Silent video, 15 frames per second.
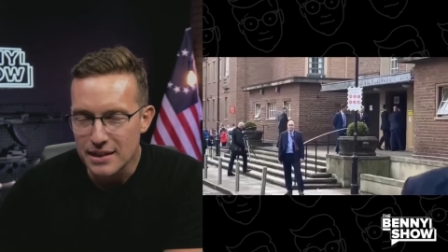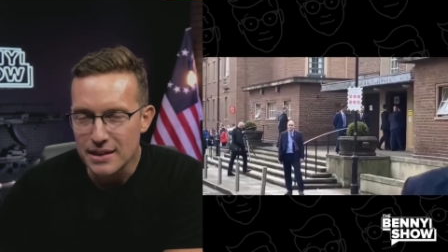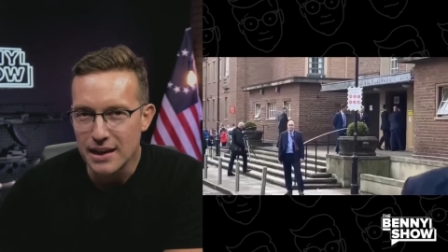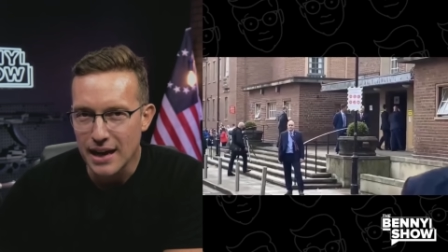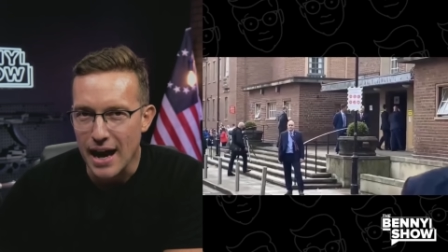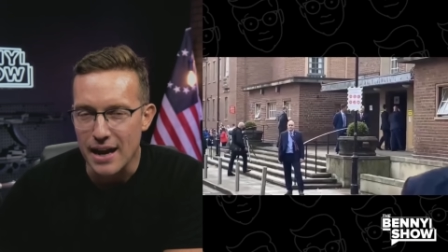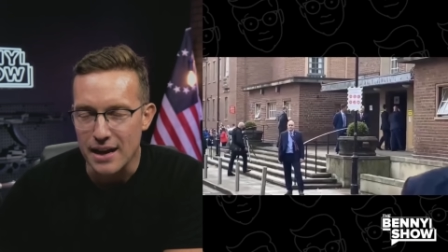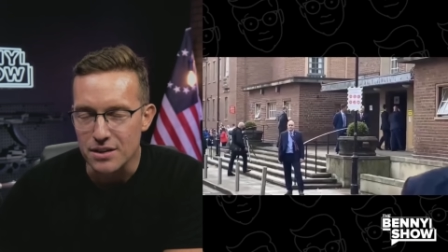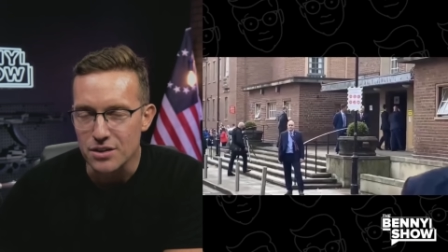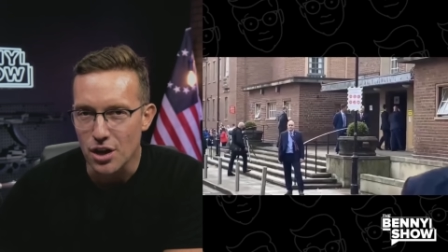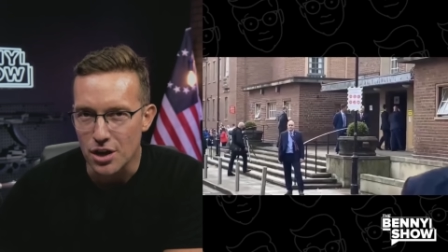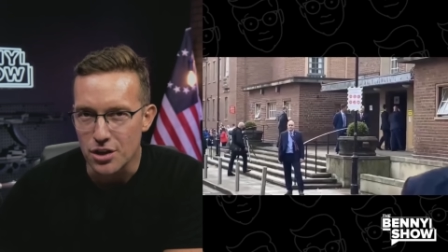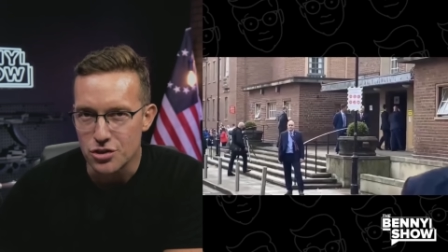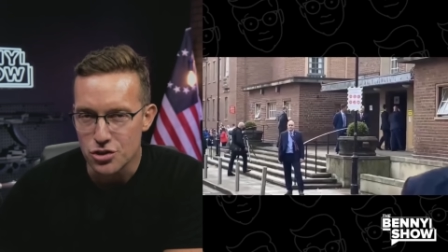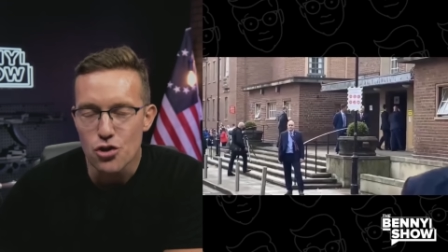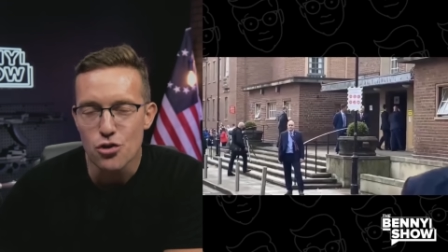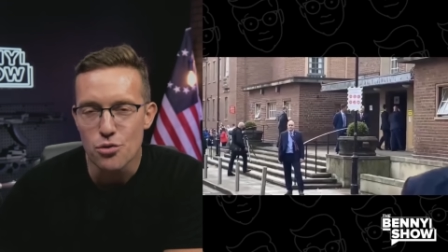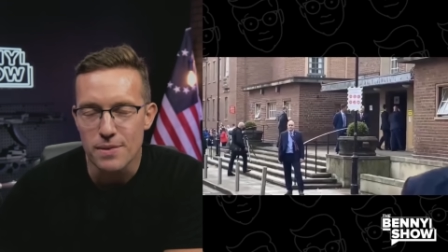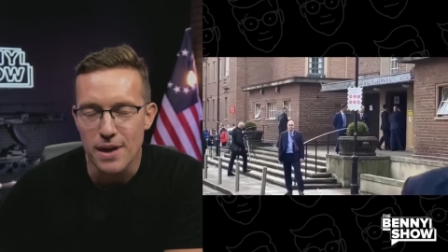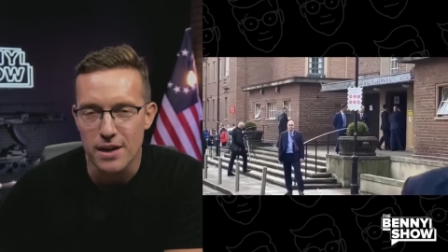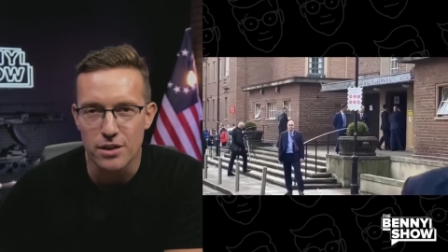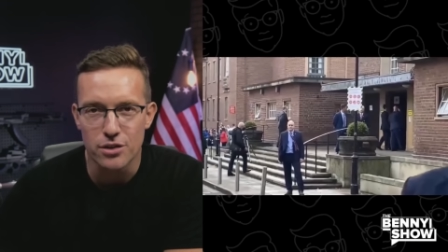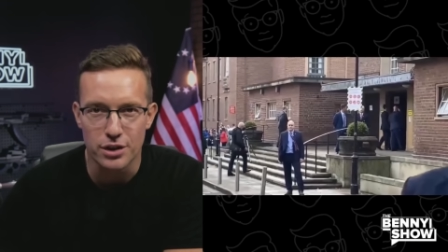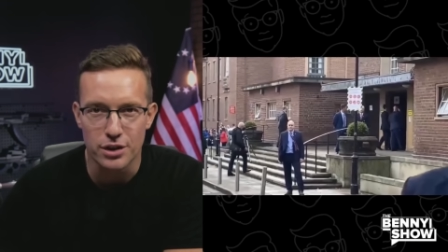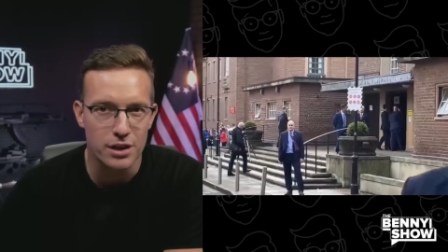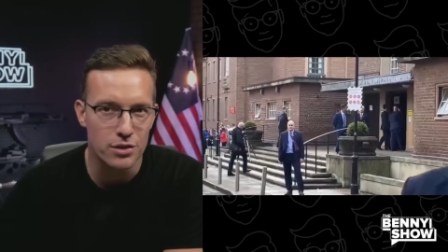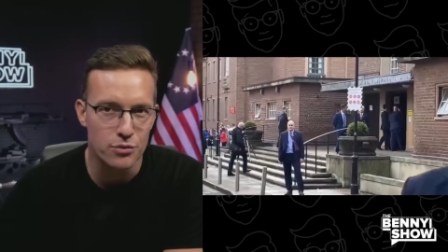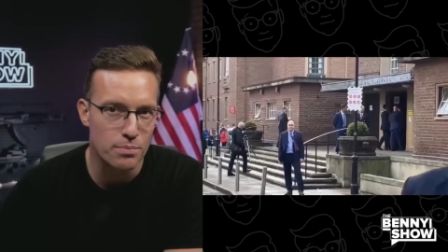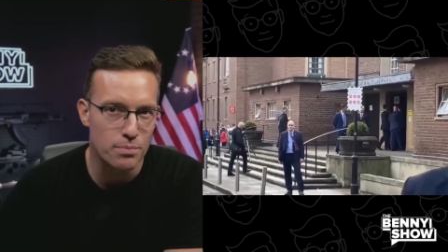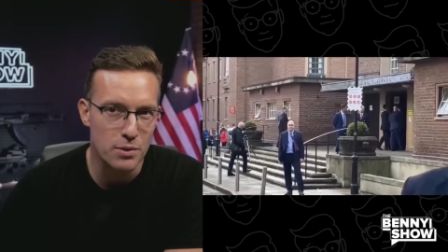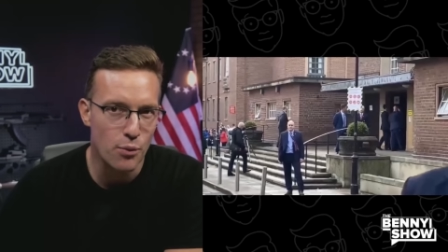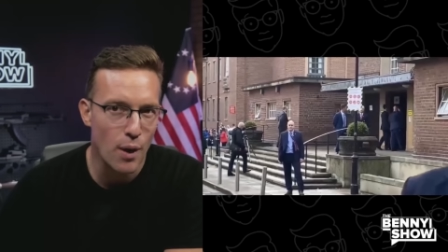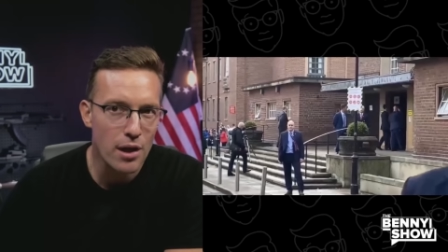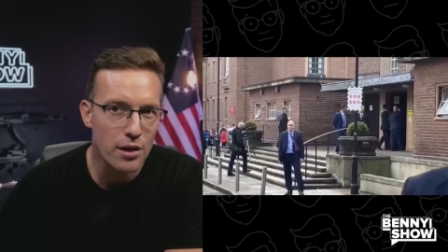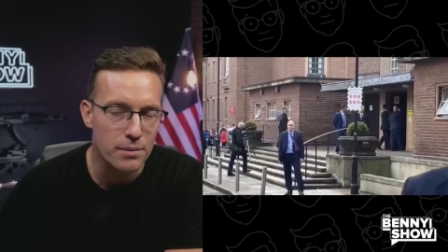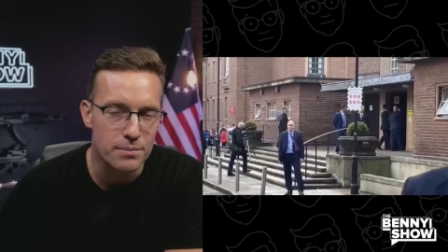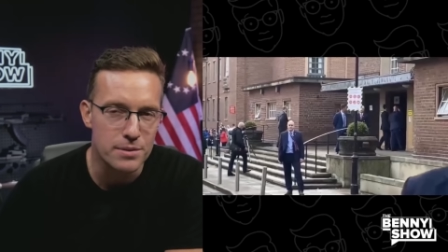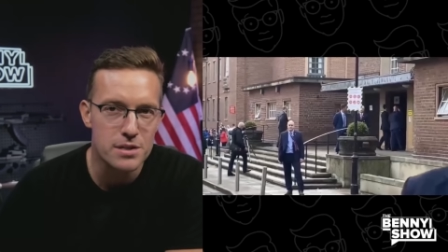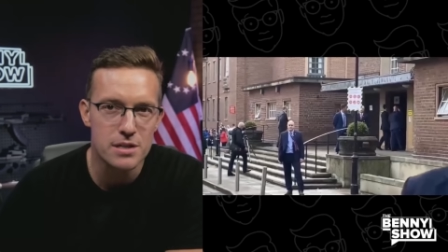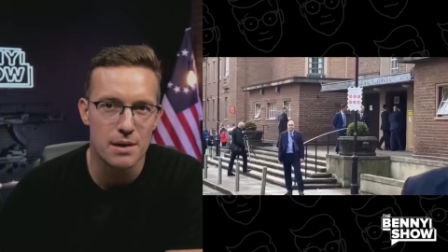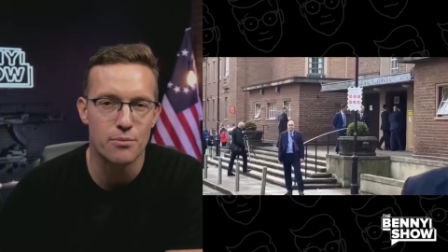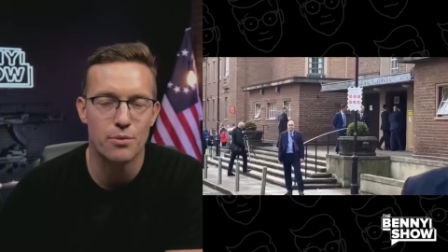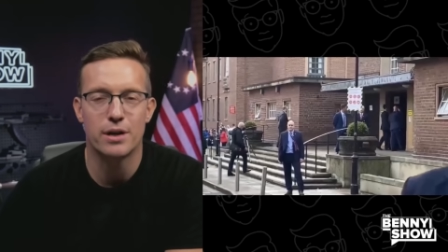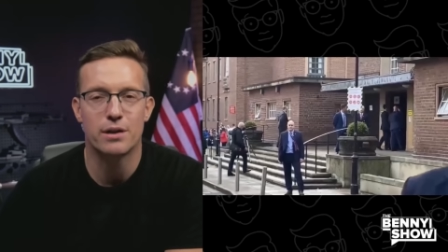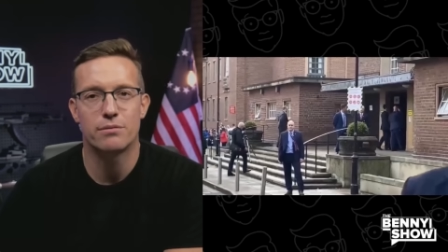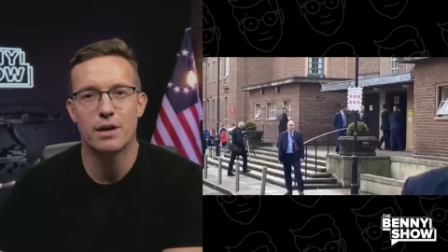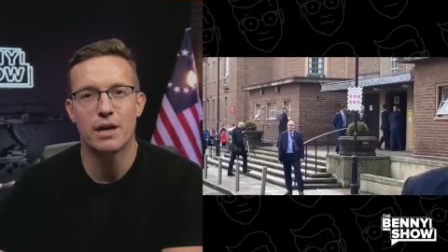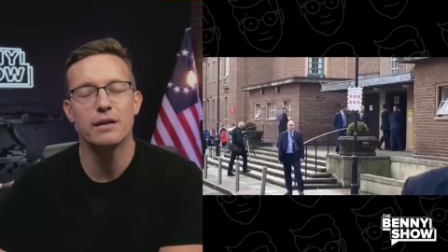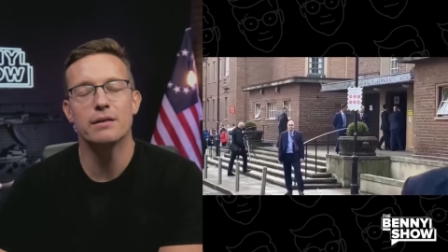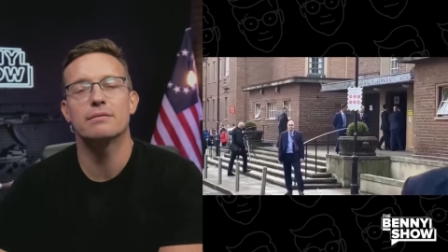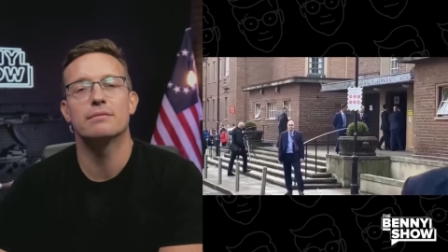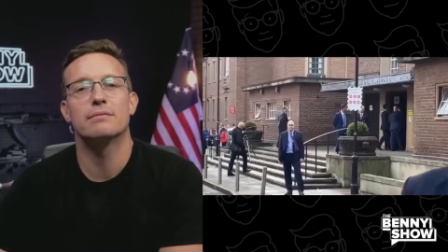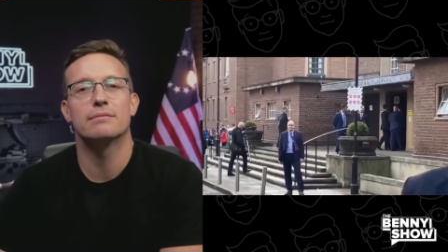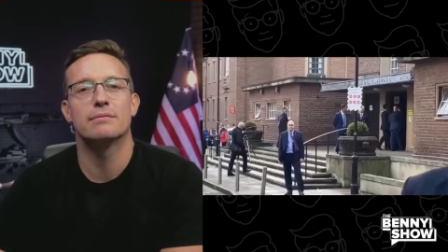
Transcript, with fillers: you gotta assume that Hillary Clinton would be welcomed somewhere, right?